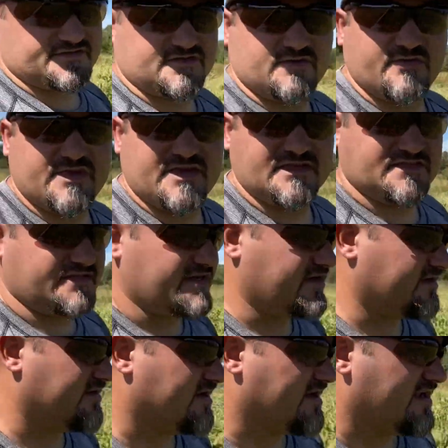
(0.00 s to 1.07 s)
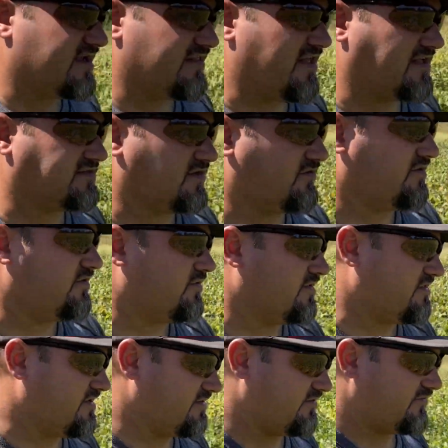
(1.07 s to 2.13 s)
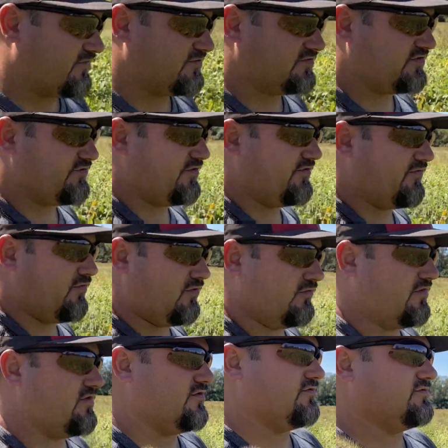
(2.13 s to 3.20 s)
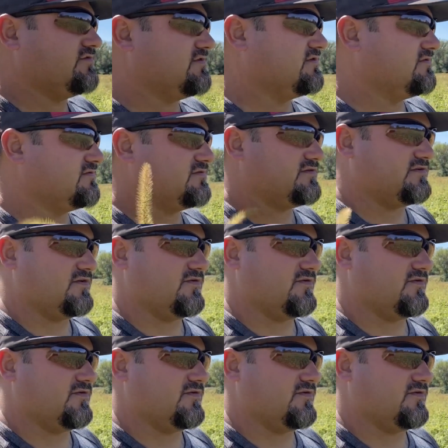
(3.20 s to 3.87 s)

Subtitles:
beans there, and that's only within the first 3 or 4 rows. So